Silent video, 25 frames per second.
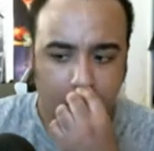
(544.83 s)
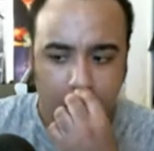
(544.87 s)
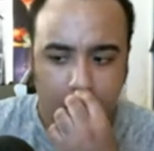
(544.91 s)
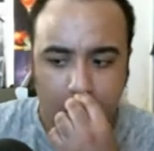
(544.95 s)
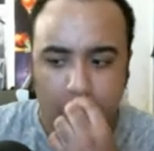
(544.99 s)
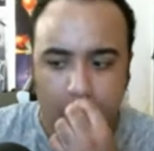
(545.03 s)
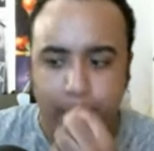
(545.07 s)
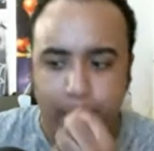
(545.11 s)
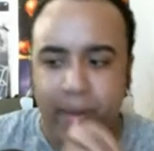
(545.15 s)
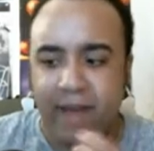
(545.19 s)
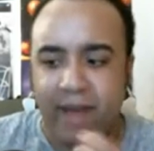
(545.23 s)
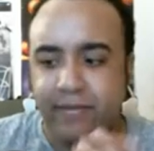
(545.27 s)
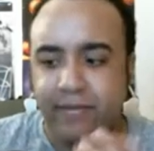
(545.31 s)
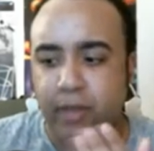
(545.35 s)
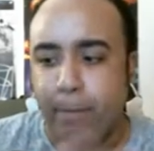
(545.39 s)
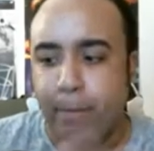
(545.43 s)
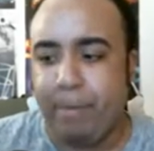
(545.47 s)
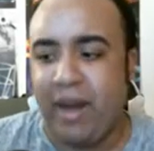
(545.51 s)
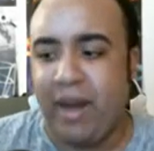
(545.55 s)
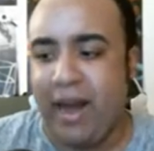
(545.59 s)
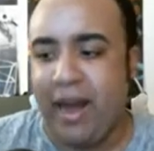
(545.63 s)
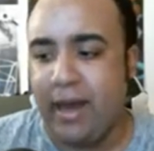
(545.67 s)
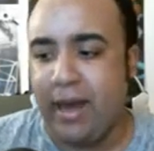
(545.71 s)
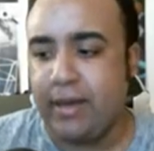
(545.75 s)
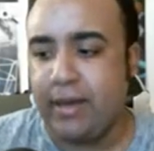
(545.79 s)
about the
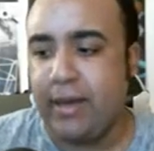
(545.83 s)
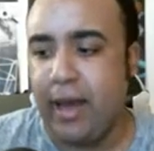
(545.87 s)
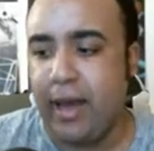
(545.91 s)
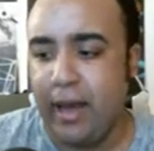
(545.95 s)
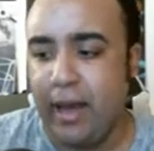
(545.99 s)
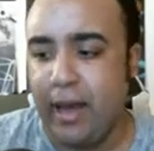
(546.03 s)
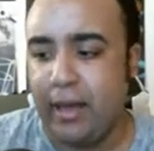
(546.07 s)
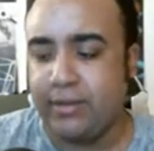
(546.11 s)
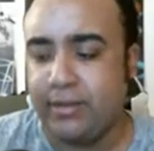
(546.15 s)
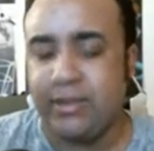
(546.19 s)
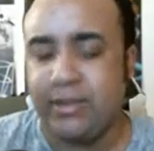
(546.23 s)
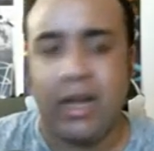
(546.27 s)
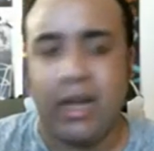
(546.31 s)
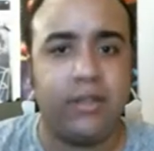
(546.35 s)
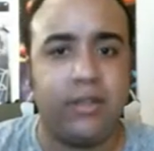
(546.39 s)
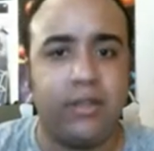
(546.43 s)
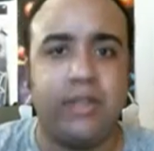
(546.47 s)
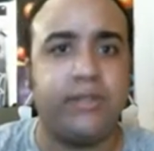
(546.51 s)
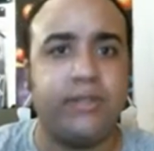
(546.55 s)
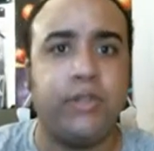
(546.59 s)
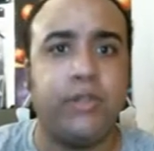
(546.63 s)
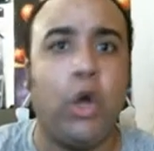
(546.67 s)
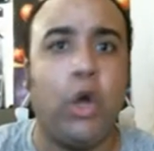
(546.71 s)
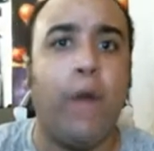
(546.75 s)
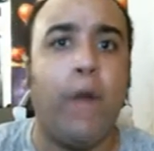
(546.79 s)
podcast. Now,
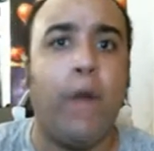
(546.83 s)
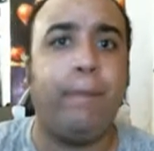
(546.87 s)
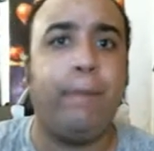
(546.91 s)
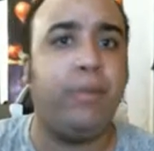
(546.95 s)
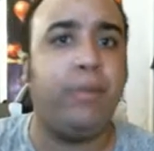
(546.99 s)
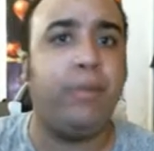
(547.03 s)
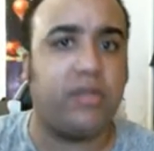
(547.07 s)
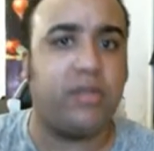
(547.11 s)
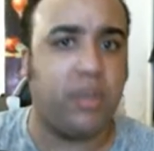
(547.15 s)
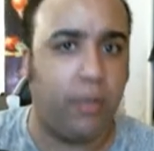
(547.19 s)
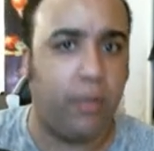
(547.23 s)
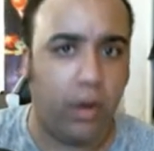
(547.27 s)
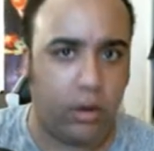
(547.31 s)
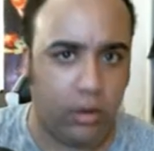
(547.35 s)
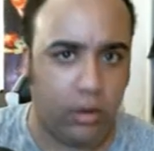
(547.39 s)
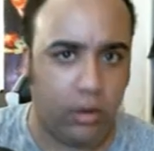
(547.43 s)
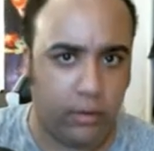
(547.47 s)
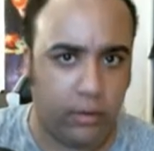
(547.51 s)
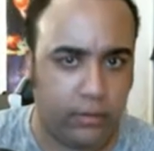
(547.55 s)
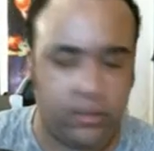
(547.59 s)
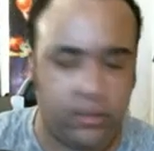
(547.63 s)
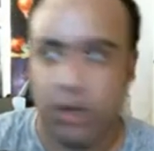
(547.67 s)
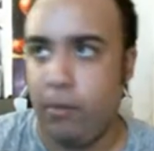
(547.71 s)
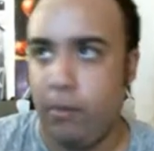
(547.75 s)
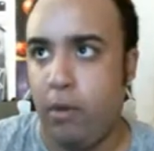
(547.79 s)
there's no upload tomorrow.
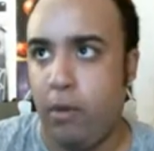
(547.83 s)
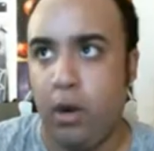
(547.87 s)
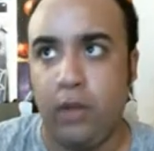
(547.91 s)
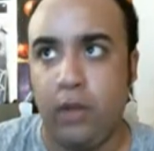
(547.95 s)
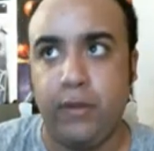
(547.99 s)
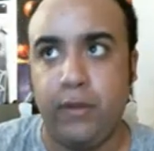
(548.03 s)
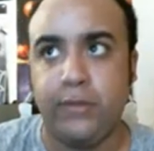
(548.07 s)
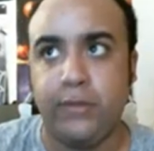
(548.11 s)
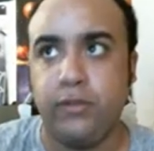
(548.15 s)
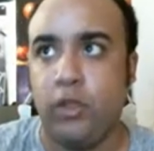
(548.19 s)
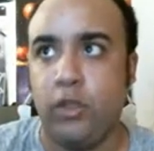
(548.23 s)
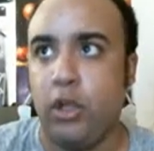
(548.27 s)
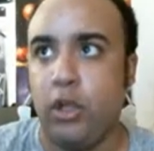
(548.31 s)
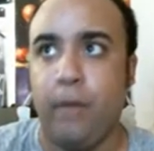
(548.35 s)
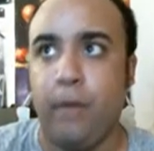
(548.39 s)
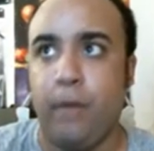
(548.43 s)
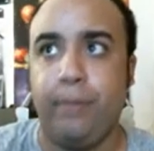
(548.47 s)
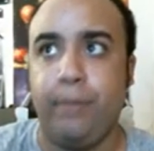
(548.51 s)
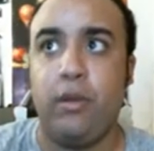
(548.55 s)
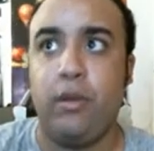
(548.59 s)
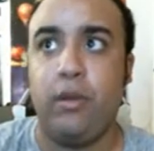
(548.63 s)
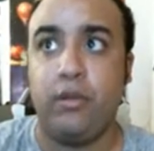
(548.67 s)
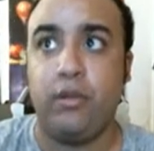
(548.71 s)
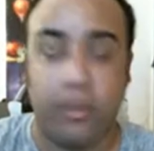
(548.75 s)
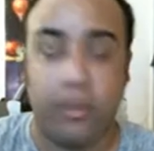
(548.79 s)
There's no
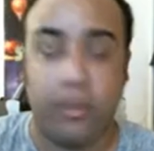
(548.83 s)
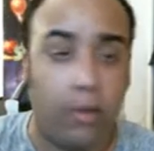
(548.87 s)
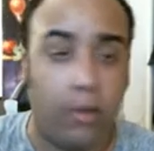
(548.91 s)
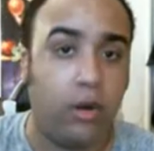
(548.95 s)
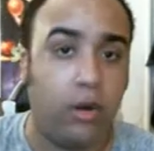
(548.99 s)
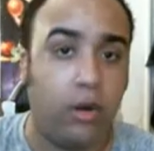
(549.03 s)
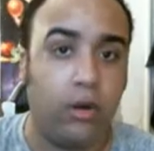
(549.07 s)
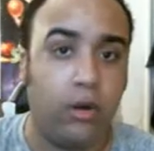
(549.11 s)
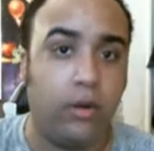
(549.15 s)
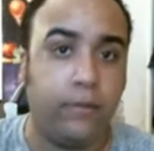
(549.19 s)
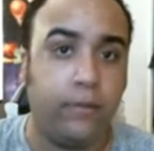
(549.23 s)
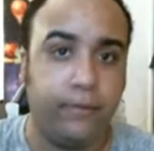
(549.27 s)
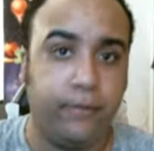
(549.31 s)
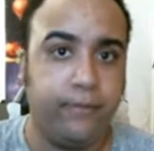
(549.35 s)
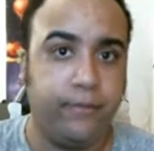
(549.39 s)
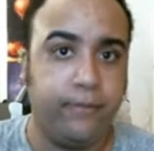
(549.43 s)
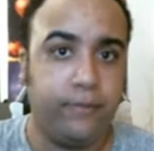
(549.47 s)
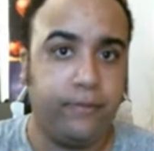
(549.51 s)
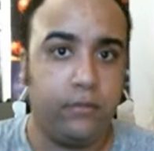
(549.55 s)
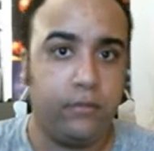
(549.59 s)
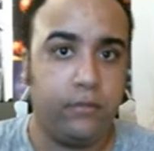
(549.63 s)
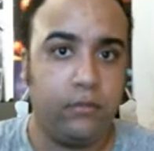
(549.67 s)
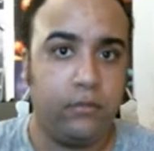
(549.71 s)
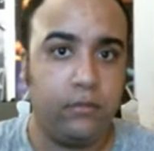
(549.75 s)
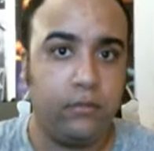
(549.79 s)
upload tomorrow.
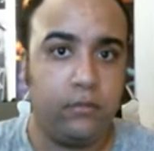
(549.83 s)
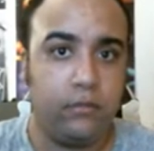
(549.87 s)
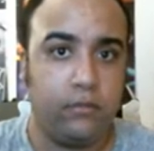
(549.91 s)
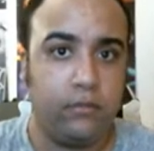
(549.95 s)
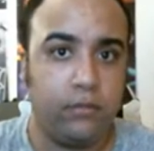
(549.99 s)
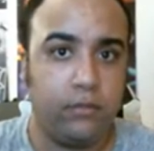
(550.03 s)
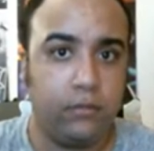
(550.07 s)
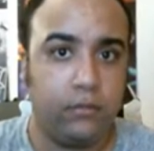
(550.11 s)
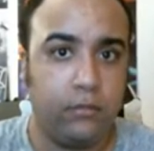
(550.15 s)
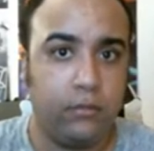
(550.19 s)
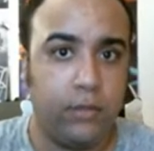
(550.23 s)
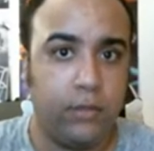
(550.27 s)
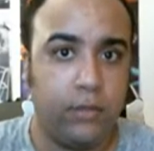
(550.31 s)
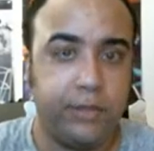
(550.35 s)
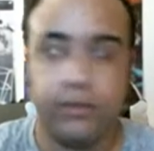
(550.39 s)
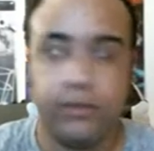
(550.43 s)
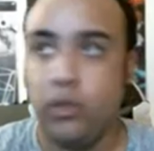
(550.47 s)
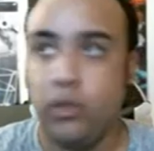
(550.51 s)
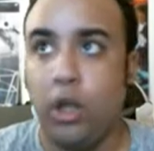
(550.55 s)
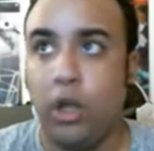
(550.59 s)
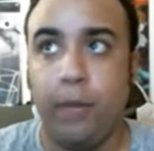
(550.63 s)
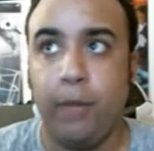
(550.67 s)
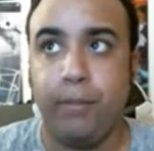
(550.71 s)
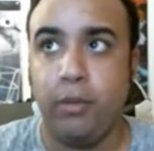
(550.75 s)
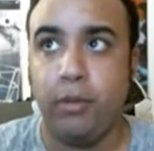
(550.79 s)
There's
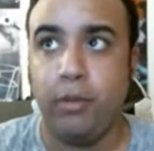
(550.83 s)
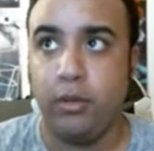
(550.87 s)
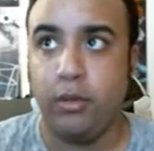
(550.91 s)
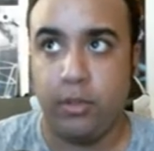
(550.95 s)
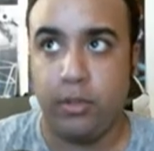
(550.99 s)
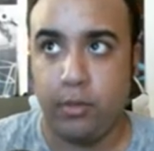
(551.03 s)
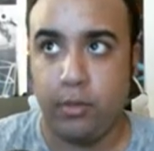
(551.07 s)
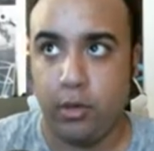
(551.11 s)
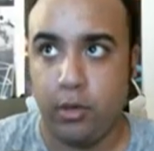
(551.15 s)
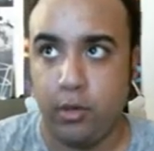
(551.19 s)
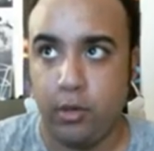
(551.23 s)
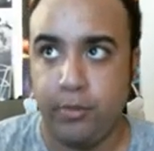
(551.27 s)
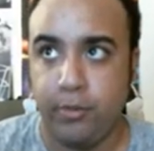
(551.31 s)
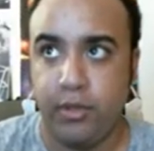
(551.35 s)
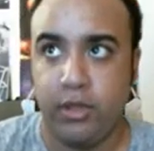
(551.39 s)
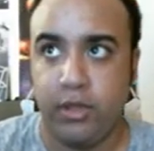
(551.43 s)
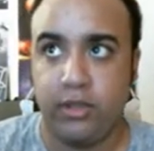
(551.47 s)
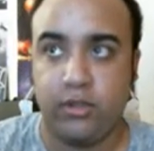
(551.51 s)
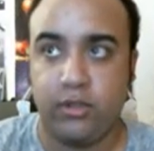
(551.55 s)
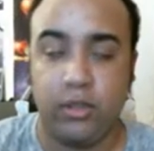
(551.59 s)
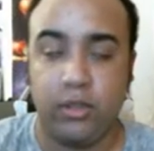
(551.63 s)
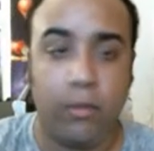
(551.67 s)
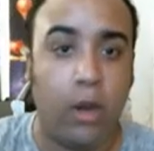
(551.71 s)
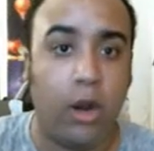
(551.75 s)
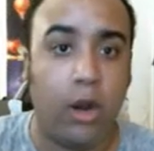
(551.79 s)
no upload tomorrow. Because
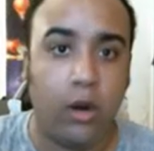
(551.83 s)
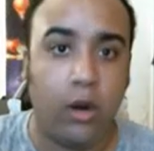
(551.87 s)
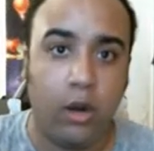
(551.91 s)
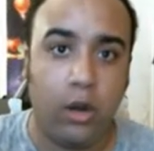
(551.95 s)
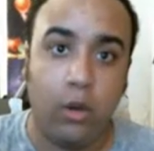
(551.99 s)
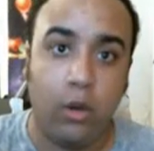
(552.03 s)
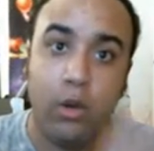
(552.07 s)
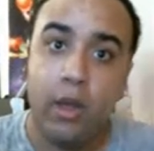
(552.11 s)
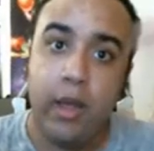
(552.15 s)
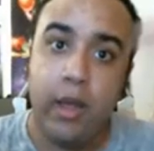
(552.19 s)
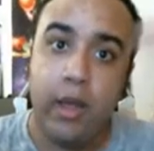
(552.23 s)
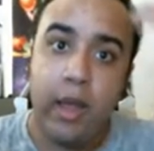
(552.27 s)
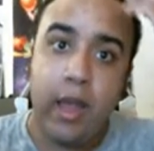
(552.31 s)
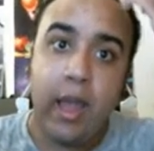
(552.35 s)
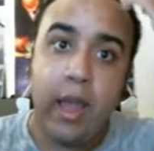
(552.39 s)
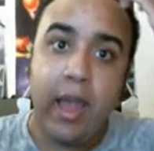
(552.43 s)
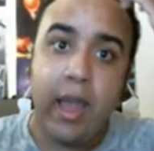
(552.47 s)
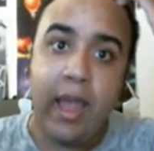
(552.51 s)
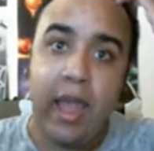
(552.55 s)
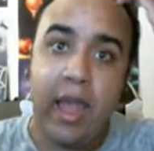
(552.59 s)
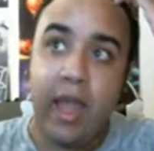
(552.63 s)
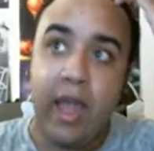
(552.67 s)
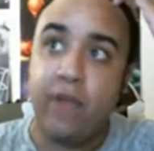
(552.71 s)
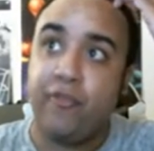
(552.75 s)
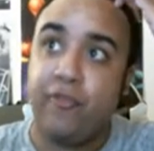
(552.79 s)
tomorrow
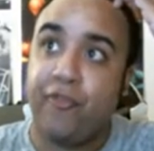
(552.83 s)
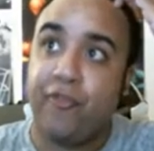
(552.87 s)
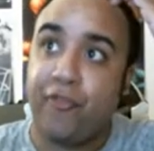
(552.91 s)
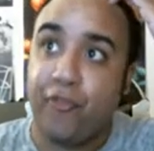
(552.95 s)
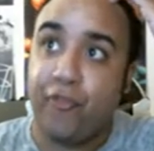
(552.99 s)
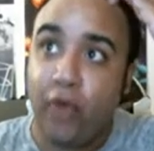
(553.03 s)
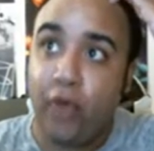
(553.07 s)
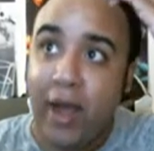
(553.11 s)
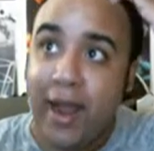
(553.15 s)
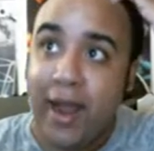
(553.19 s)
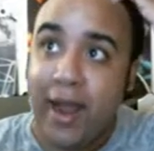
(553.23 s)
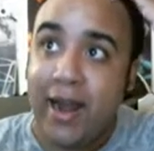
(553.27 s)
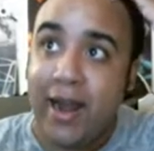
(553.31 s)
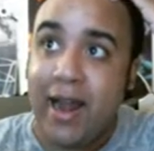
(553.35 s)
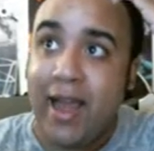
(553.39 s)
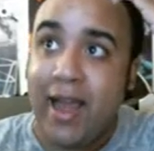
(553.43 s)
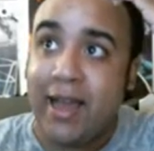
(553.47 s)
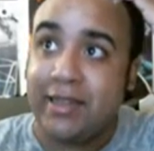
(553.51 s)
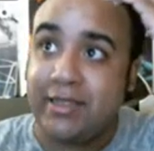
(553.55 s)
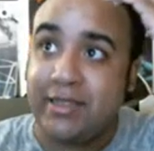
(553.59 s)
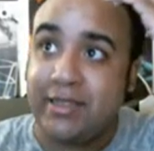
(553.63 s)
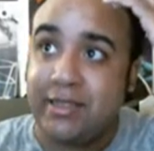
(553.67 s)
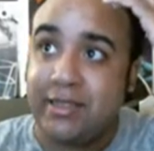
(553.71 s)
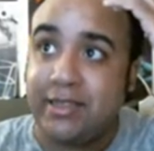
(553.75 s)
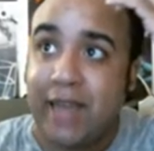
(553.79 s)
and Friday
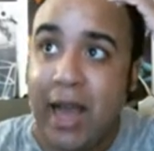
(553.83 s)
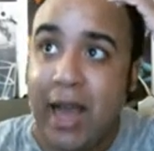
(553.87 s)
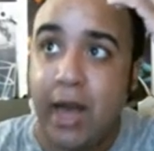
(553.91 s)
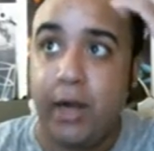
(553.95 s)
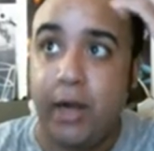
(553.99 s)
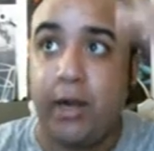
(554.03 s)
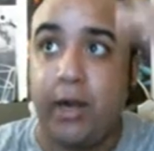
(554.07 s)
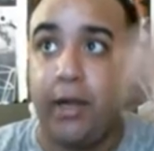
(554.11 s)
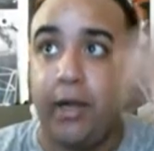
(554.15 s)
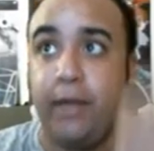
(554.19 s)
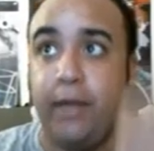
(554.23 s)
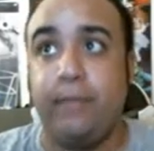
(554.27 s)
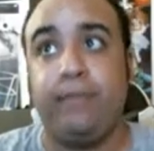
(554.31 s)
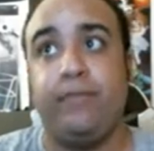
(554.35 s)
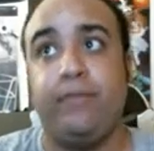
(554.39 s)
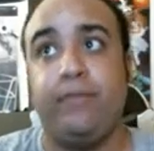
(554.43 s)
and Saturday,